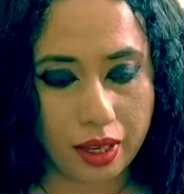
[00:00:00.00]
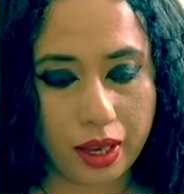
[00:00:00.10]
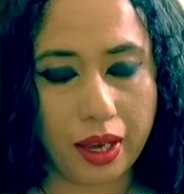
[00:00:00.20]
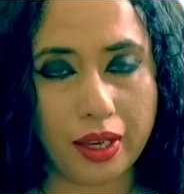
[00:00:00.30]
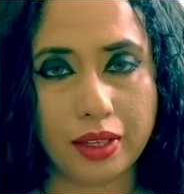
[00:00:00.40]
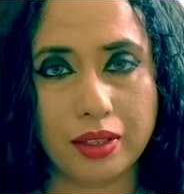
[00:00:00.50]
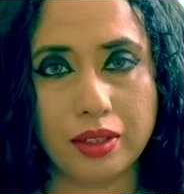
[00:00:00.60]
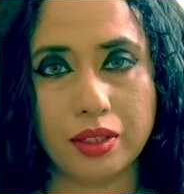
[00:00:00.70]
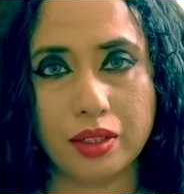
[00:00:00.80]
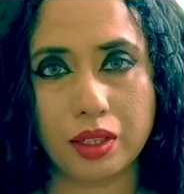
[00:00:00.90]

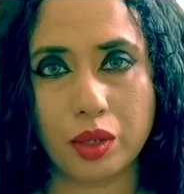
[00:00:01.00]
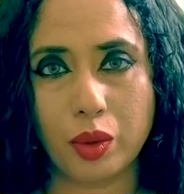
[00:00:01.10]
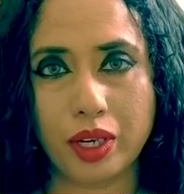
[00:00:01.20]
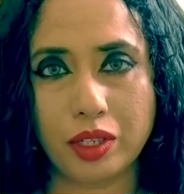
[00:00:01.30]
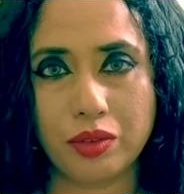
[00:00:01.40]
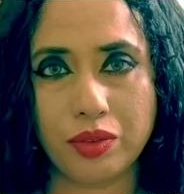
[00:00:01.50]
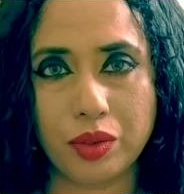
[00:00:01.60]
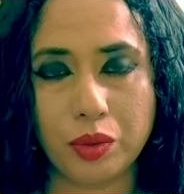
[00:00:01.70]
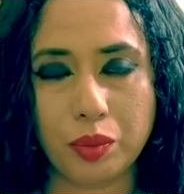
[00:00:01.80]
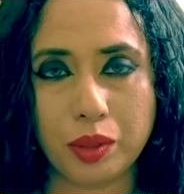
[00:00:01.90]
And quite a
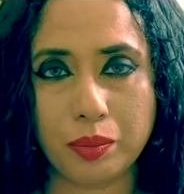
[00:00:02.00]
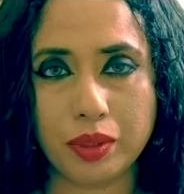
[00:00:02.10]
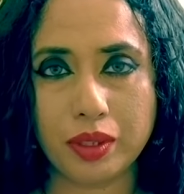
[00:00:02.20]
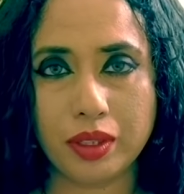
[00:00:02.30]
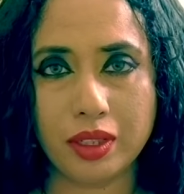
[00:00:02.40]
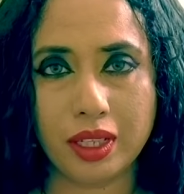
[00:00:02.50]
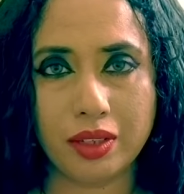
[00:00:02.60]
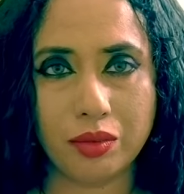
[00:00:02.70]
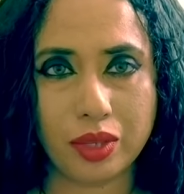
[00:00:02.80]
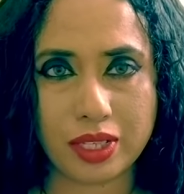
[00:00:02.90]
few people
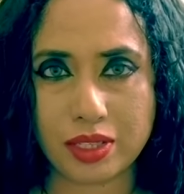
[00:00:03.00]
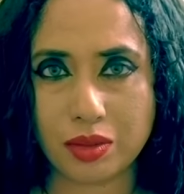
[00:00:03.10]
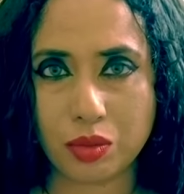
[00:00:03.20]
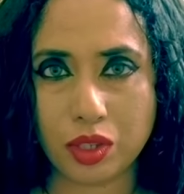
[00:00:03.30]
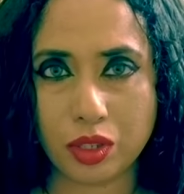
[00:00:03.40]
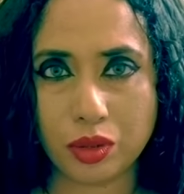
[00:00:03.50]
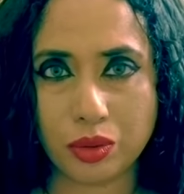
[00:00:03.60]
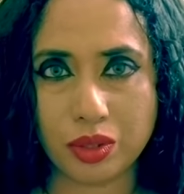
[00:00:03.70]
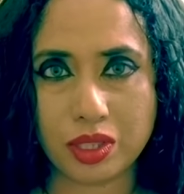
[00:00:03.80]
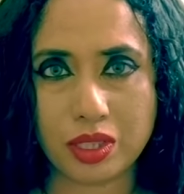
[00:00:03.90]
in Western world
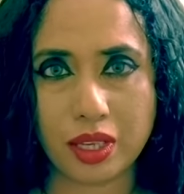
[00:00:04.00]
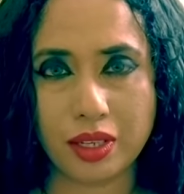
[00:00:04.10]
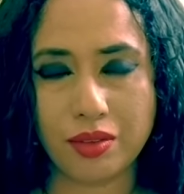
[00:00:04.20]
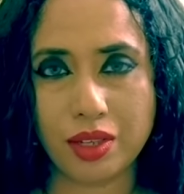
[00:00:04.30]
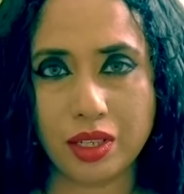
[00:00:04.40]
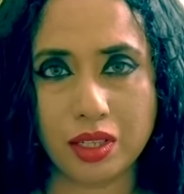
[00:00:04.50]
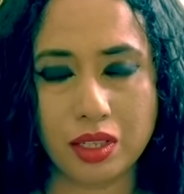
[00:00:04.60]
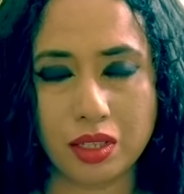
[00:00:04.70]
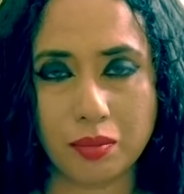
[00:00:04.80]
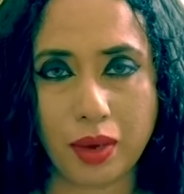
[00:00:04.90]
do this, and even
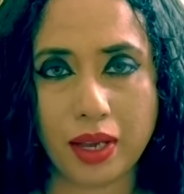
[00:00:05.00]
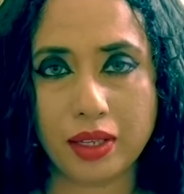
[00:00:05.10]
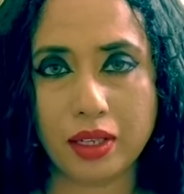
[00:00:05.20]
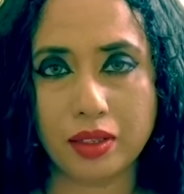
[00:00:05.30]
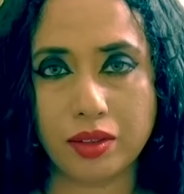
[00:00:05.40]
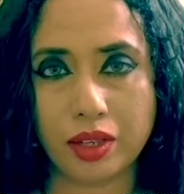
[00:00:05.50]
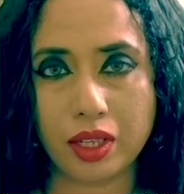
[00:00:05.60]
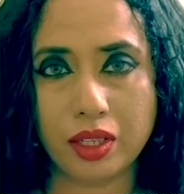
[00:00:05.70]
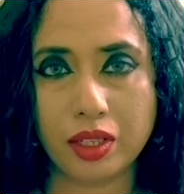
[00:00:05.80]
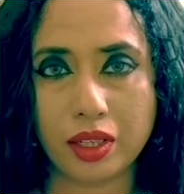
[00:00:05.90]
in my country,
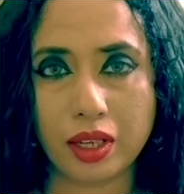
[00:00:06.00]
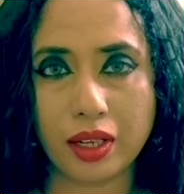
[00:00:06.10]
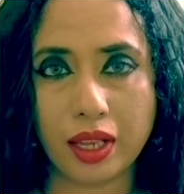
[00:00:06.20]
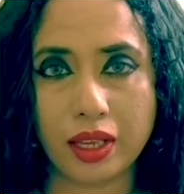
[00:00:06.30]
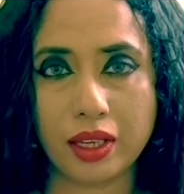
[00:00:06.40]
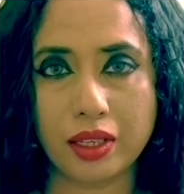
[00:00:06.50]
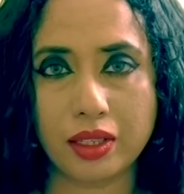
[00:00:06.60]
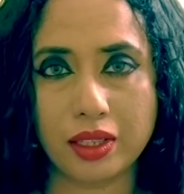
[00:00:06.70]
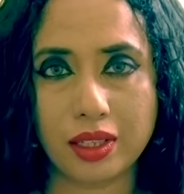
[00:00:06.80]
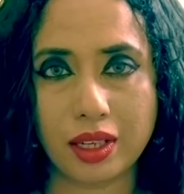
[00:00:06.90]
India,
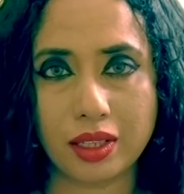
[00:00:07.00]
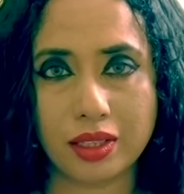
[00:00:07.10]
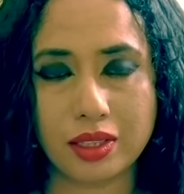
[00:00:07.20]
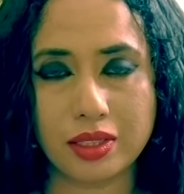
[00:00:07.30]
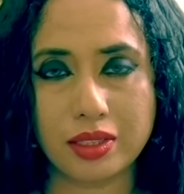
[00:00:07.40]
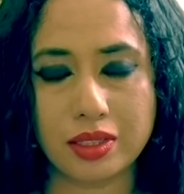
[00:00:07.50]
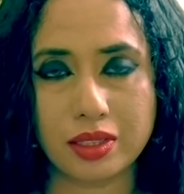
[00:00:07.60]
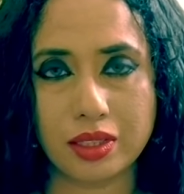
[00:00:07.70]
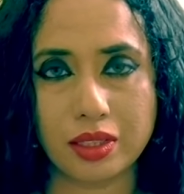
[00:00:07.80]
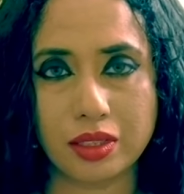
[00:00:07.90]
like there are these
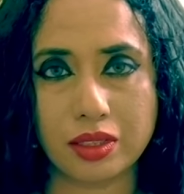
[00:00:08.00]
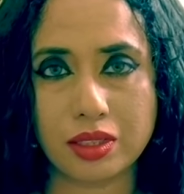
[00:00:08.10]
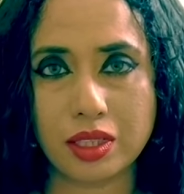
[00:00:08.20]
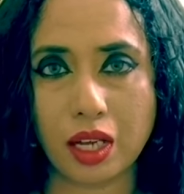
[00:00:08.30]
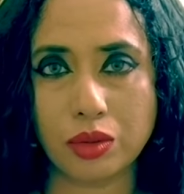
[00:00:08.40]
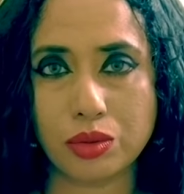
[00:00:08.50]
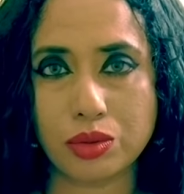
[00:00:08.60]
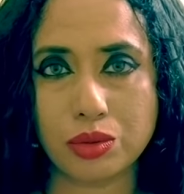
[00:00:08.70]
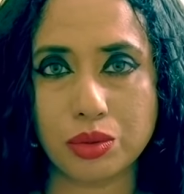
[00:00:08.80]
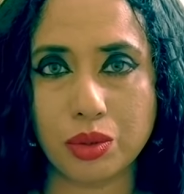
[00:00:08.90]

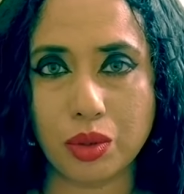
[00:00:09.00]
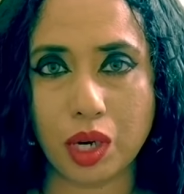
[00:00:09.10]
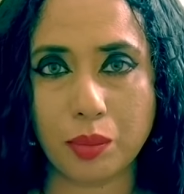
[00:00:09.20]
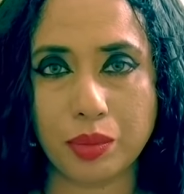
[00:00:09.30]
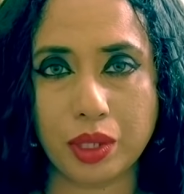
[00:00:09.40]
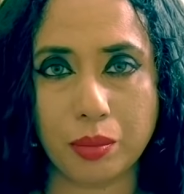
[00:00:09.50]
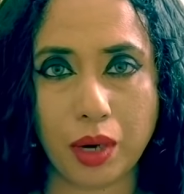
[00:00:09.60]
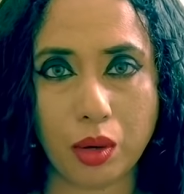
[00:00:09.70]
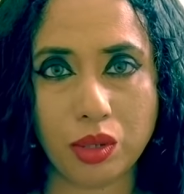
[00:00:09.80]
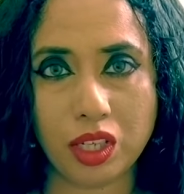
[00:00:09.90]
sadhus who go up the
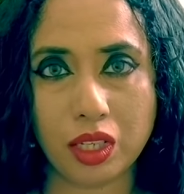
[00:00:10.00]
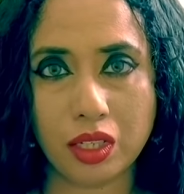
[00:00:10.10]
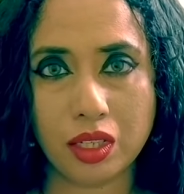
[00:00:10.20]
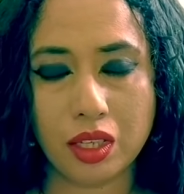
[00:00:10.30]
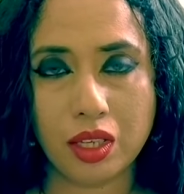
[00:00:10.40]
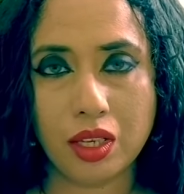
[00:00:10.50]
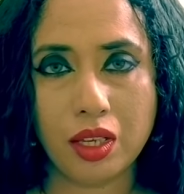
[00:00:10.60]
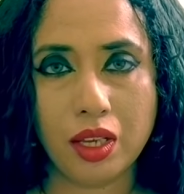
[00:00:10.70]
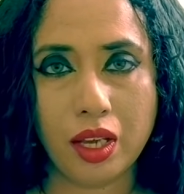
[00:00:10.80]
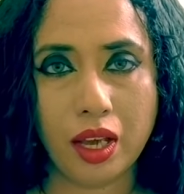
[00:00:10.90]
mountain
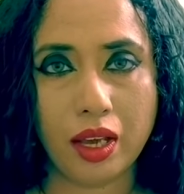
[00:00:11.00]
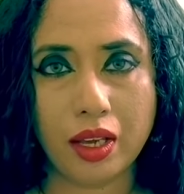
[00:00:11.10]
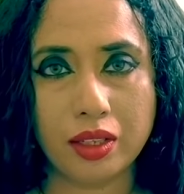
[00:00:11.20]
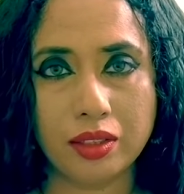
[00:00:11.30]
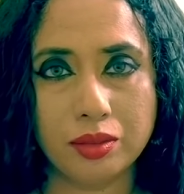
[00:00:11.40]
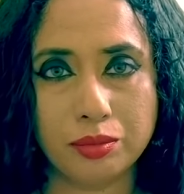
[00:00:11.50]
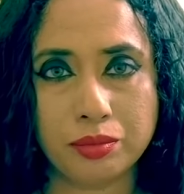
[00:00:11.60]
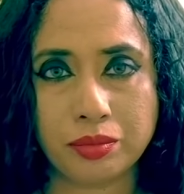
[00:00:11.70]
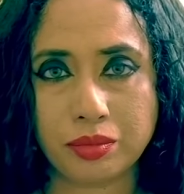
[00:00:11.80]
and